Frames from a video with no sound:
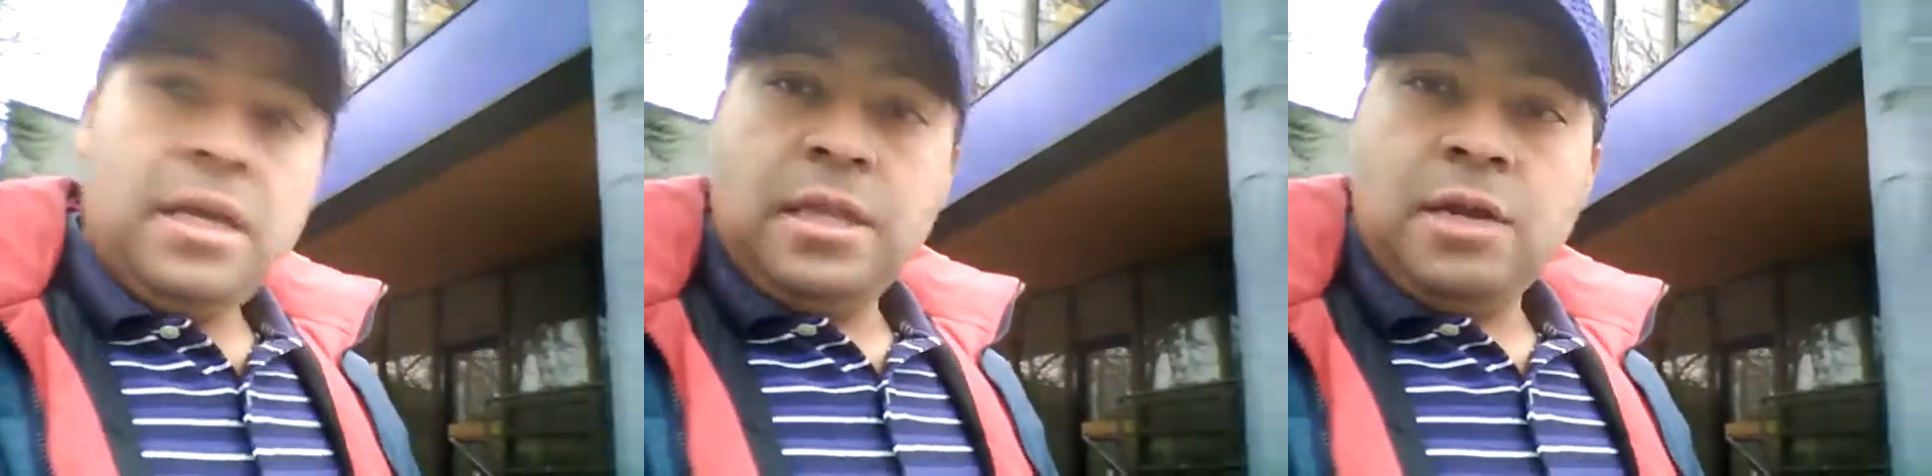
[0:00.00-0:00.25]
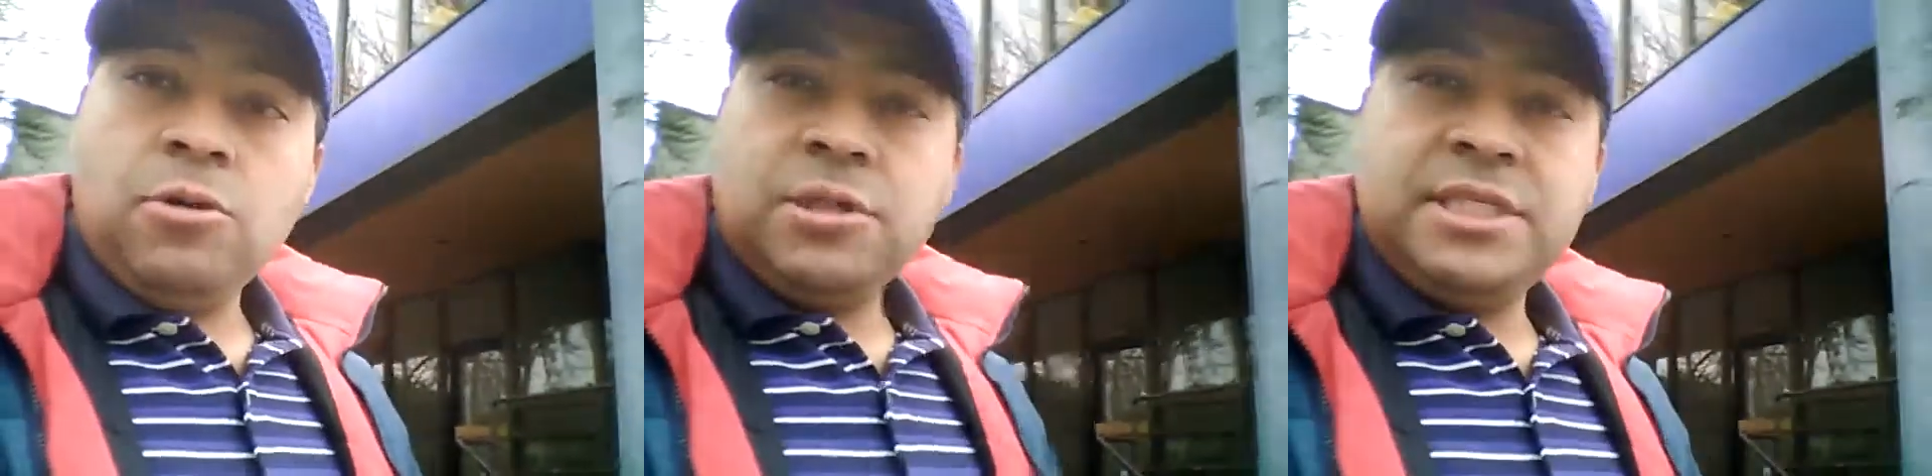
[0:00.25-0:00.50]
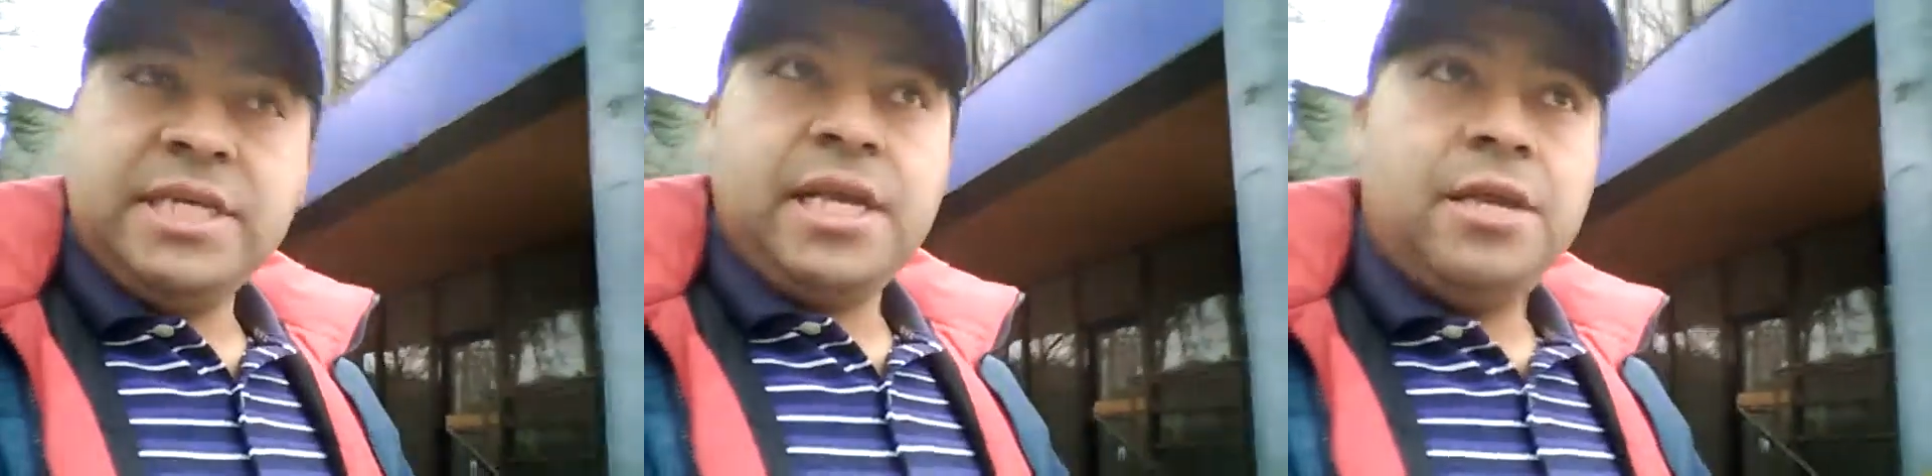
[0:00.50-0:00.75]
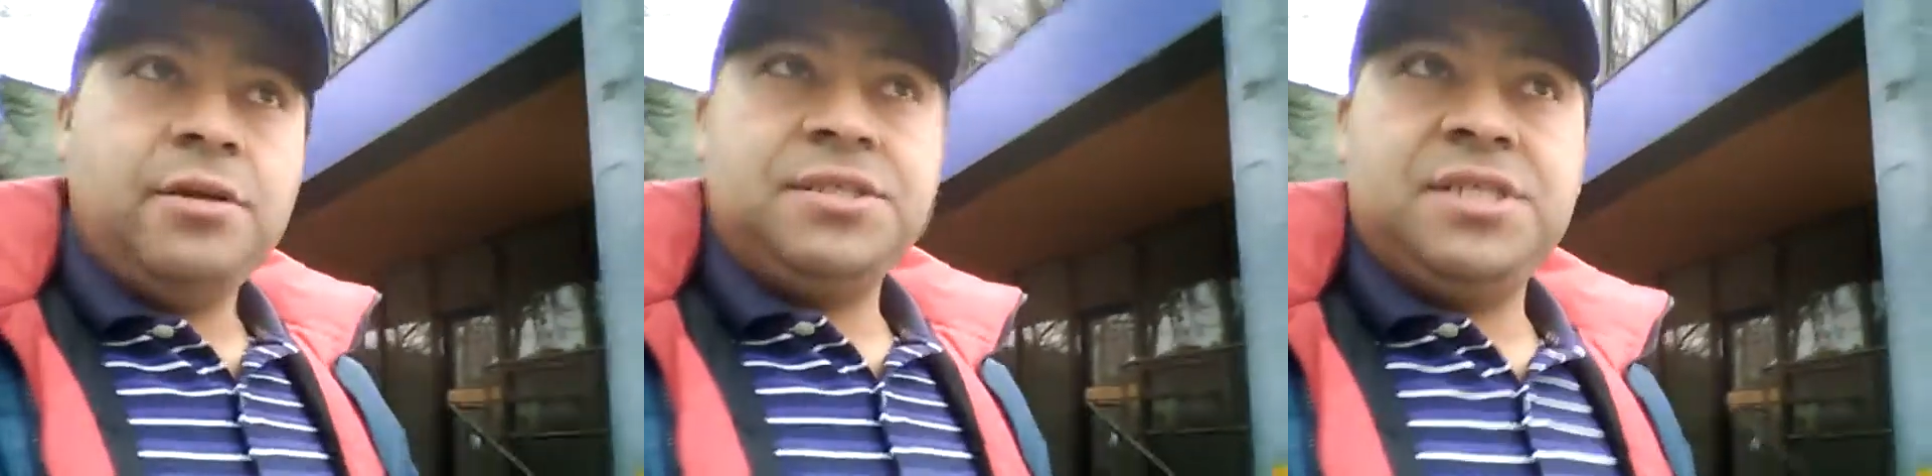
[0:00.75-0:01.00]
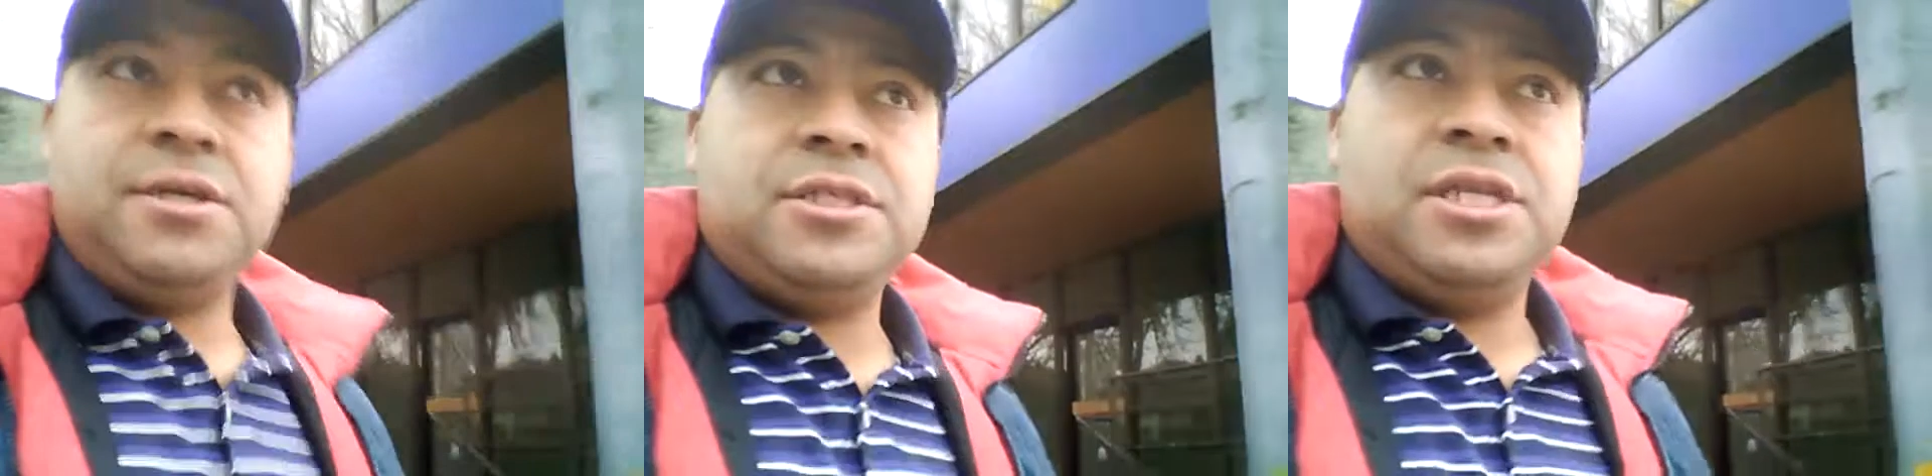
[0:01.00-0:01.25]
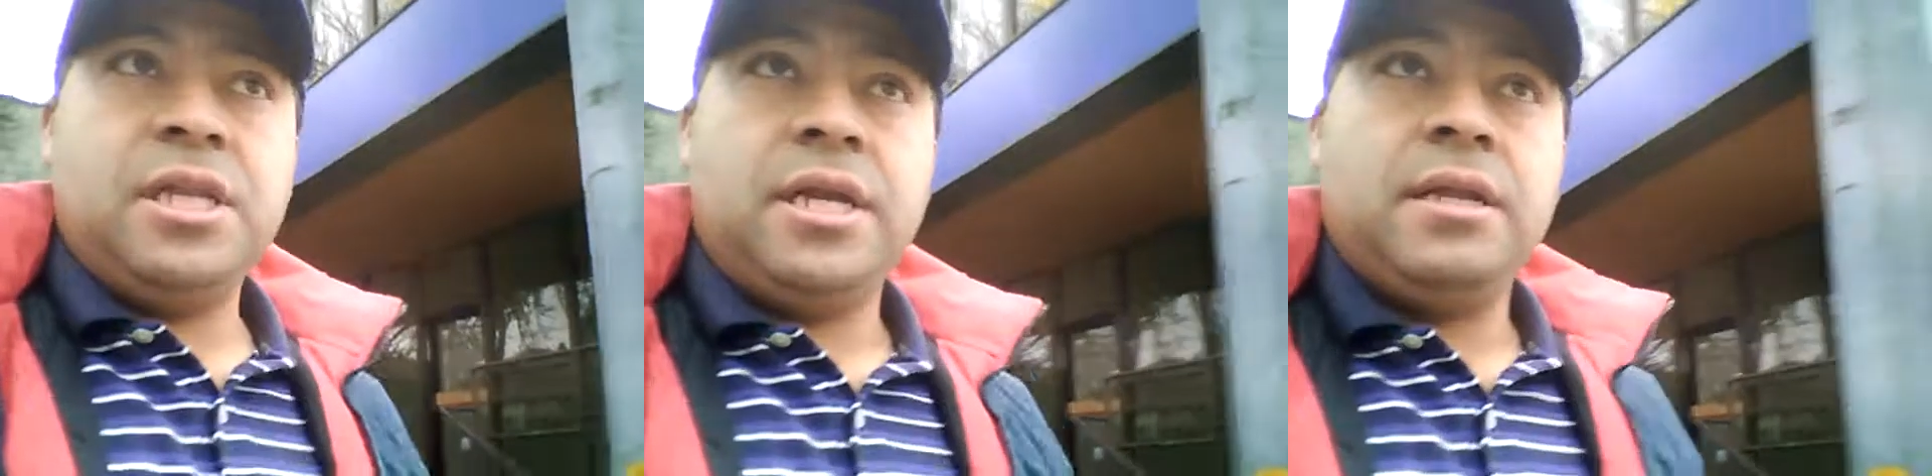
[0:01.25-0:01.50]
they won't take you
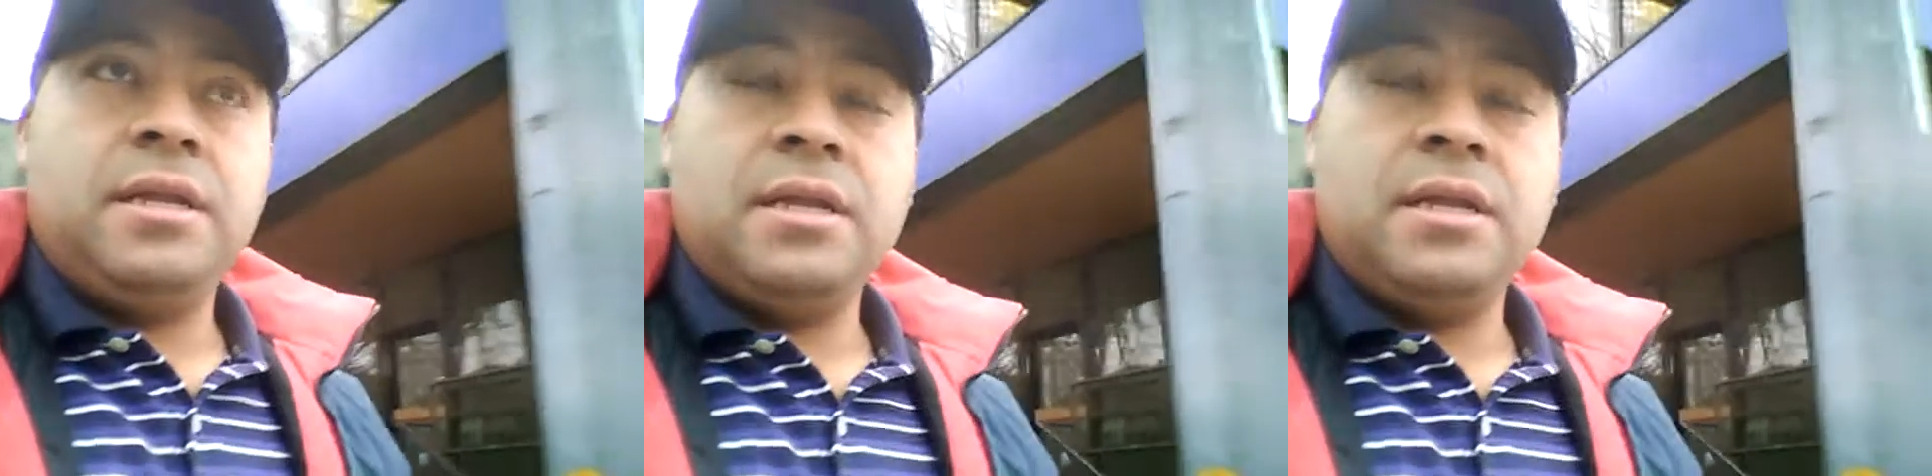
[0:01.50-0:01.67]
seriously